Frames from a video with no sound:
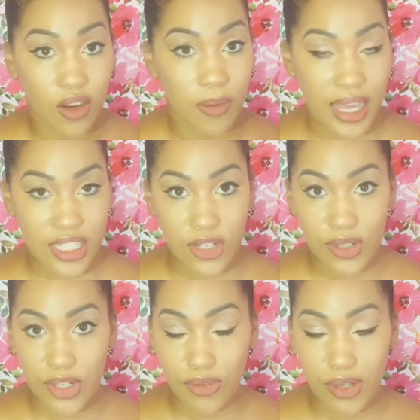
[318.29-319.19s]
Go back to
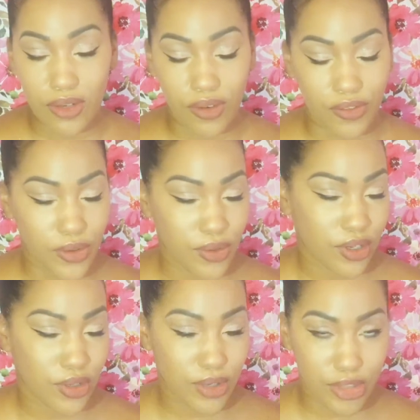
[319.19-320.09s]
Unit 3, review
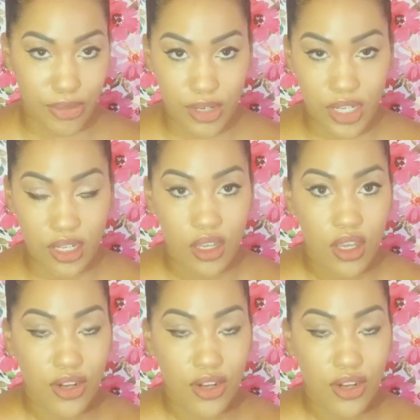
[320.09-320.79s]
Unit 3,